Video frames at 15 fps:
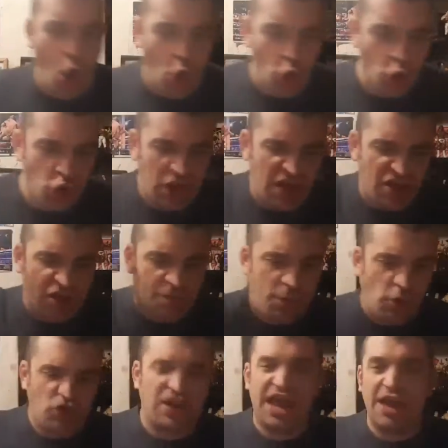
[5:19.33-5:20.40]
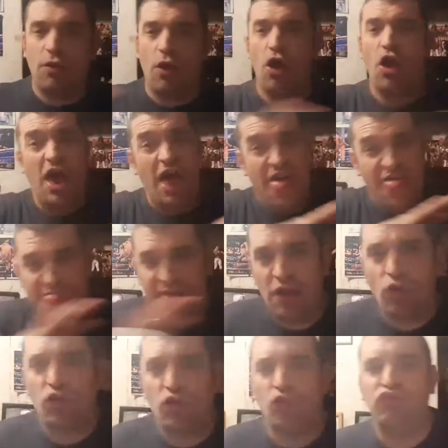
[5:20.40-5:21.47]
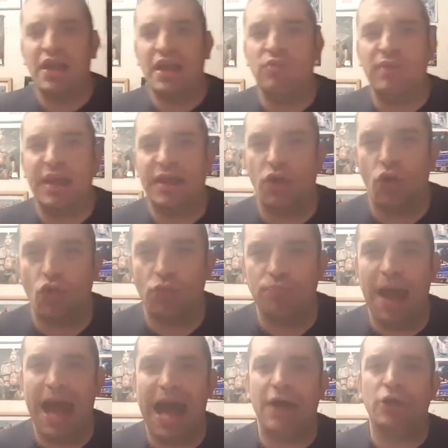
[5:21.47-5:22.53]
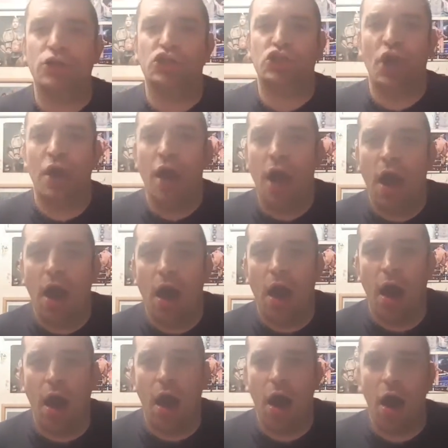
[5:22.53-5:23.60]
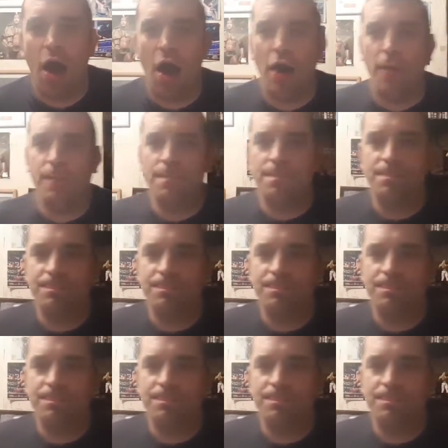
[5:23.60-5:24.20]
Undisputed Era. This was a really, really good match. Yeah,